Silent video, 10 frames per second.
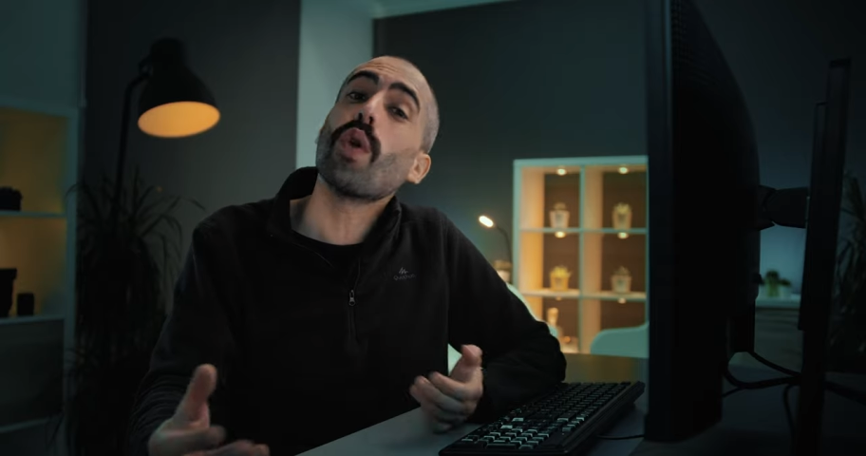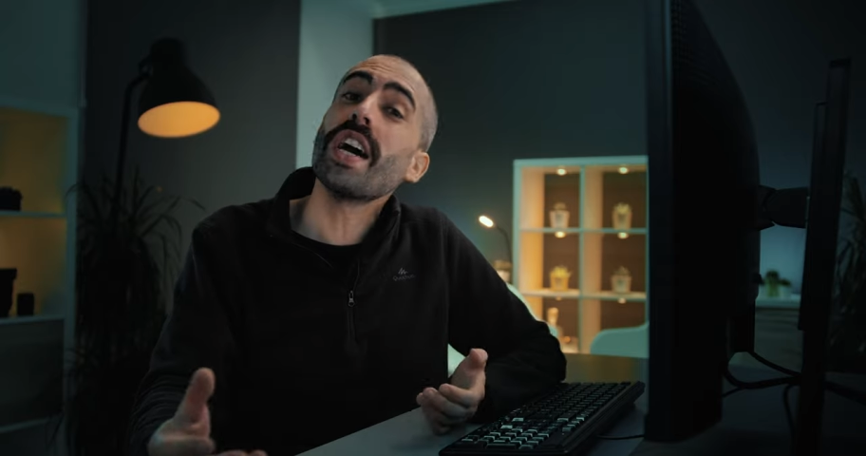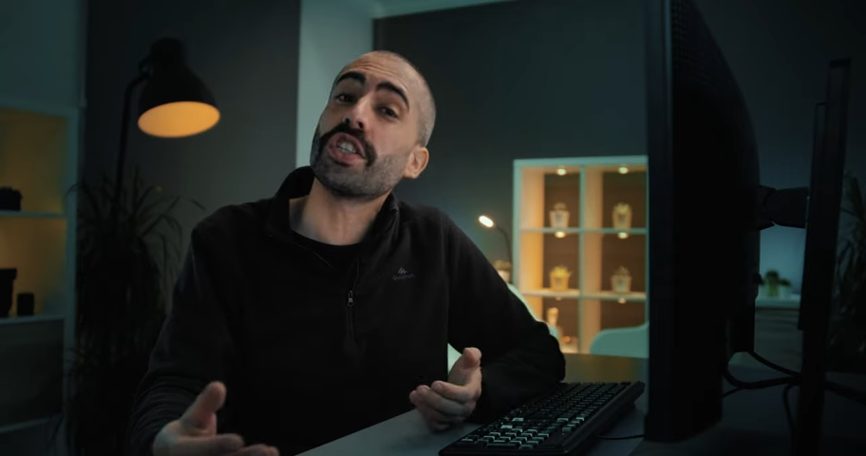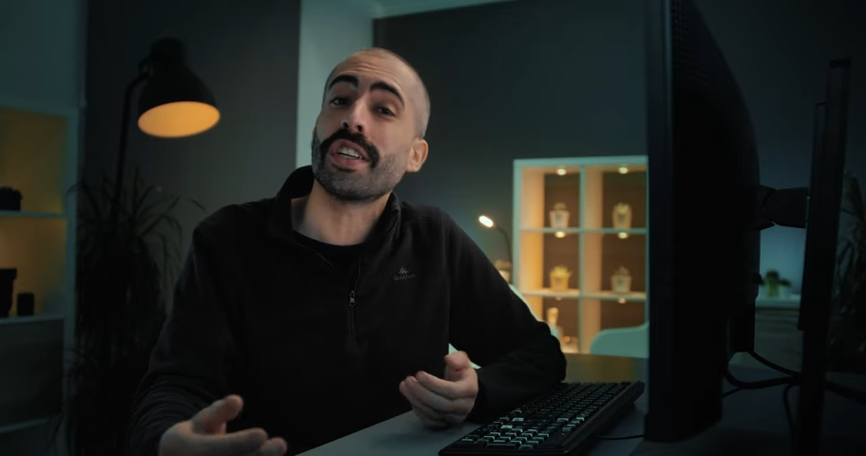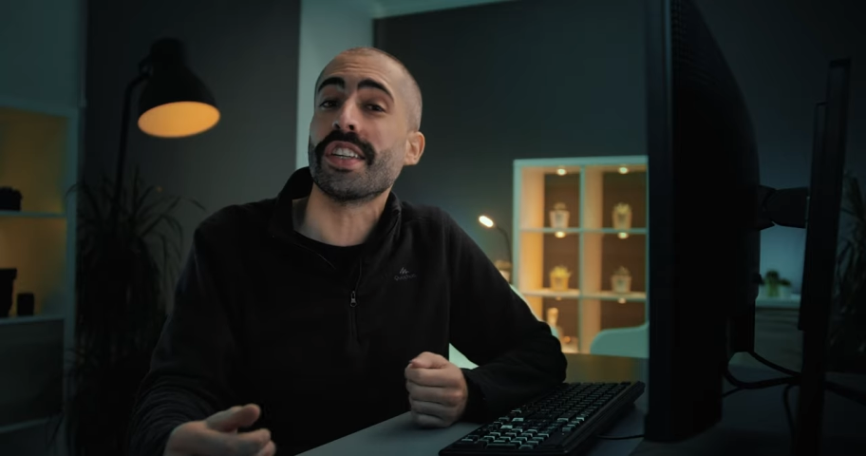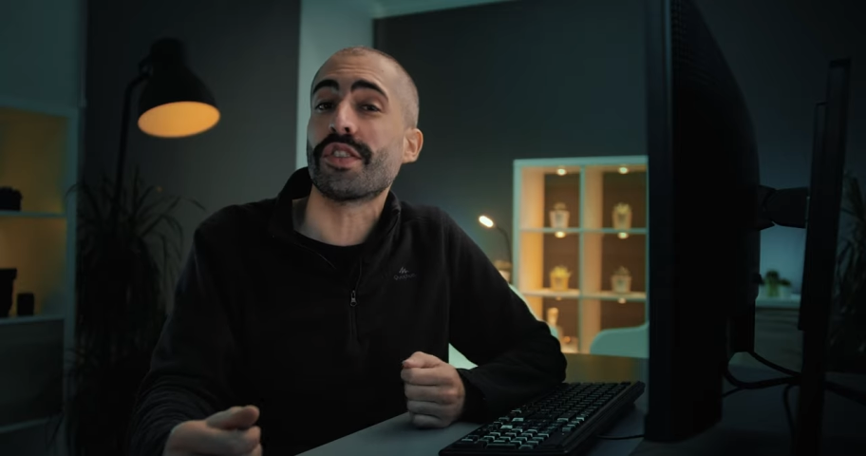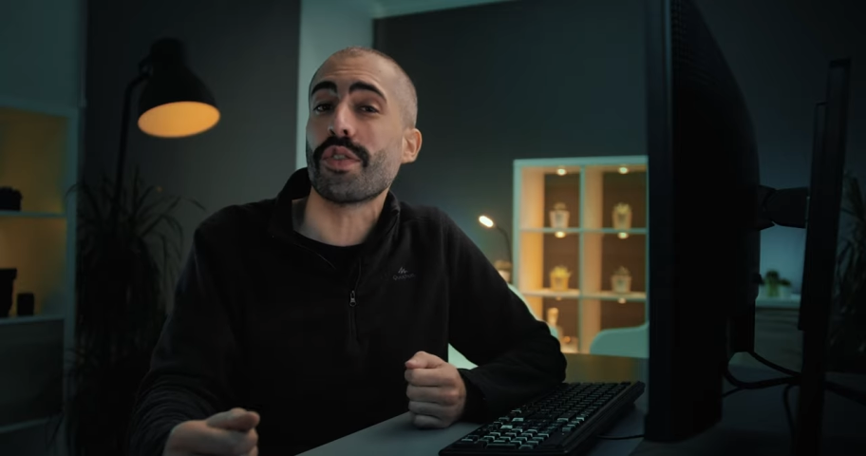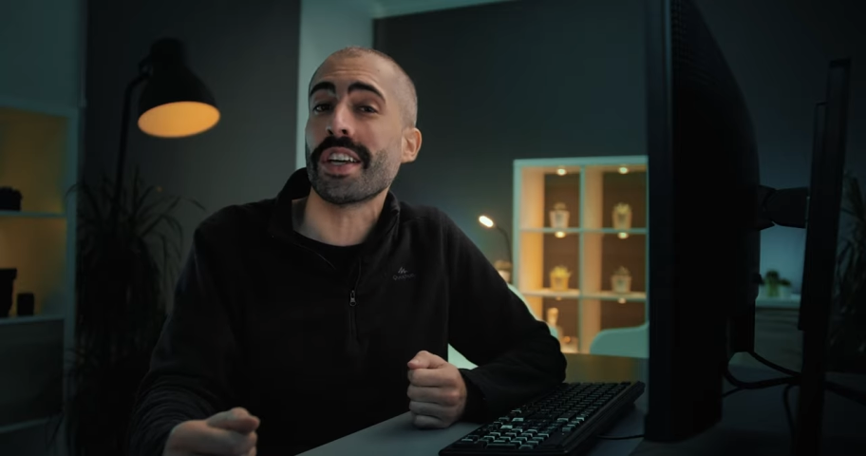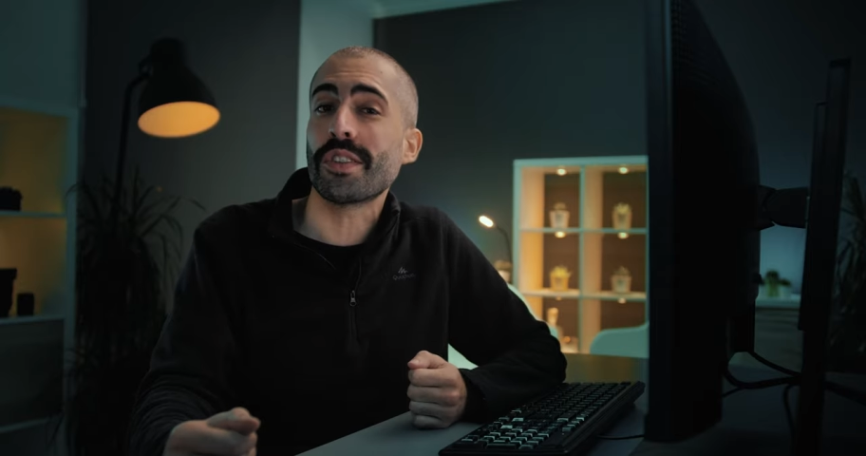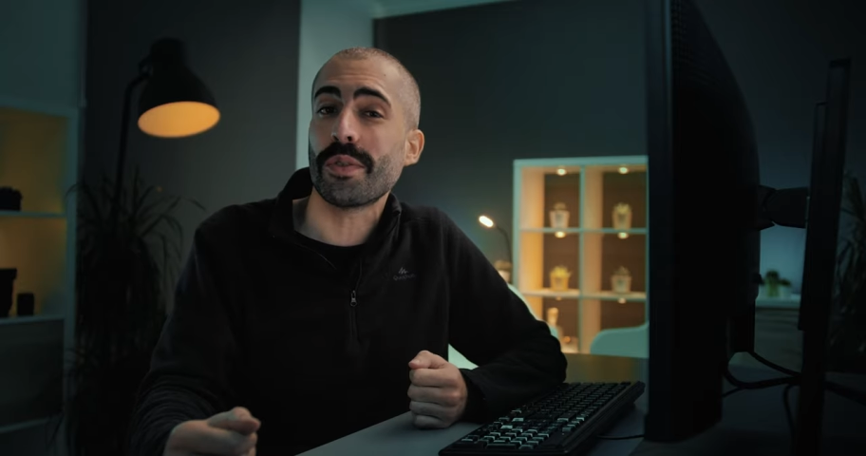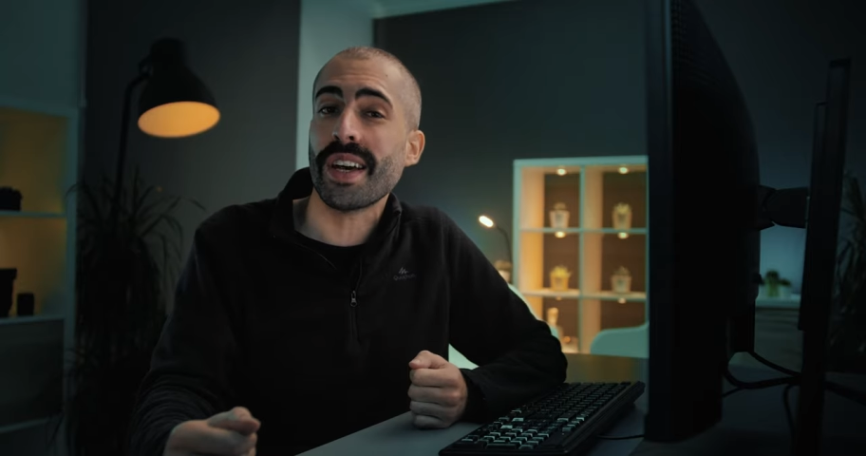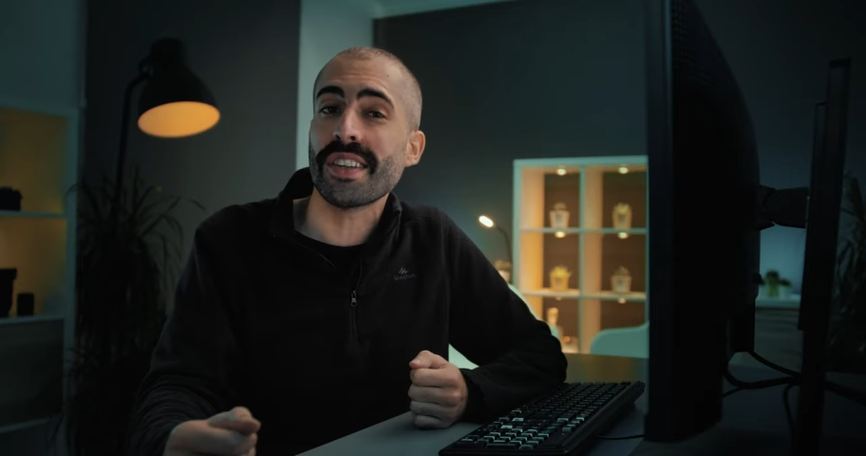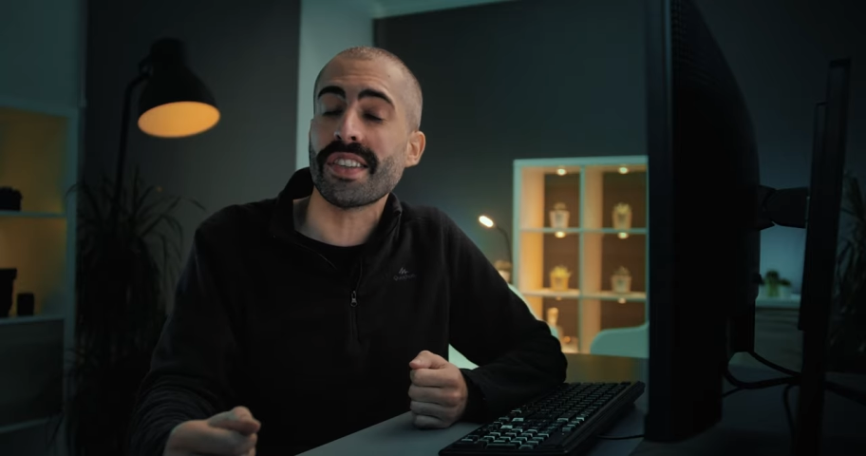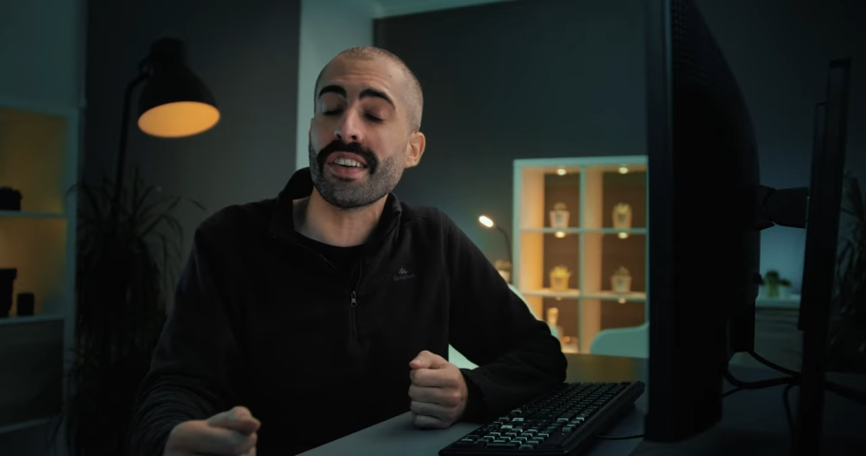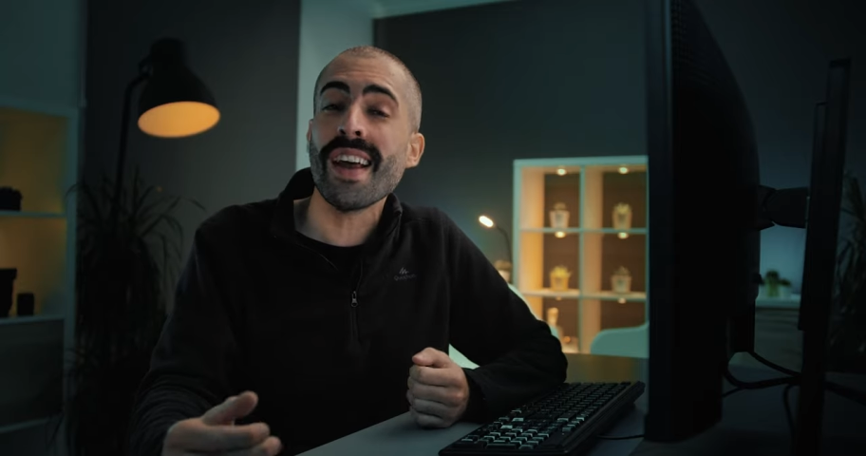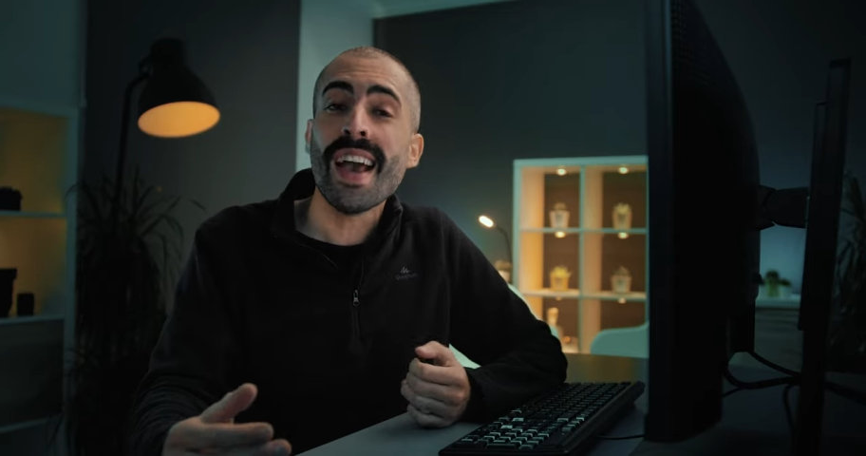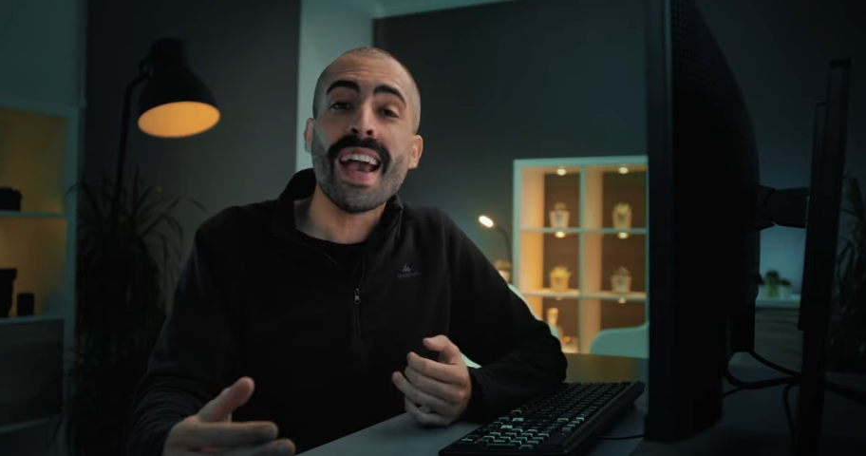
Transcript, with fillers: question he's trying to answer